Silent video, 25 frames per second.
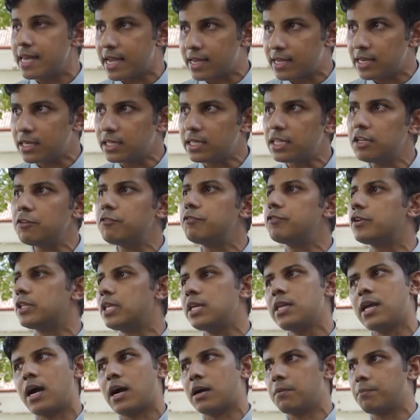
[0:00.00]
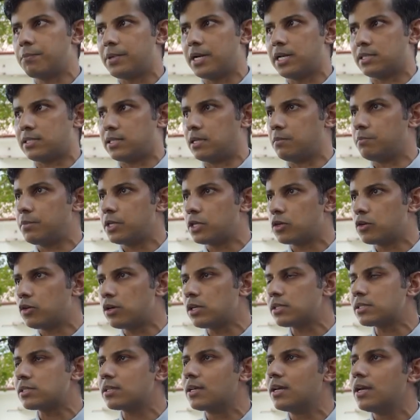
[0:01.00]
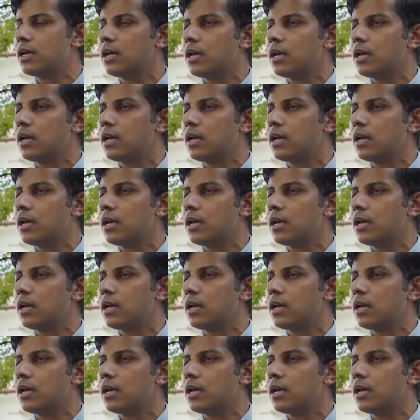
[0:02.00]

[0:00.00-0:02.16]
negative for the young person because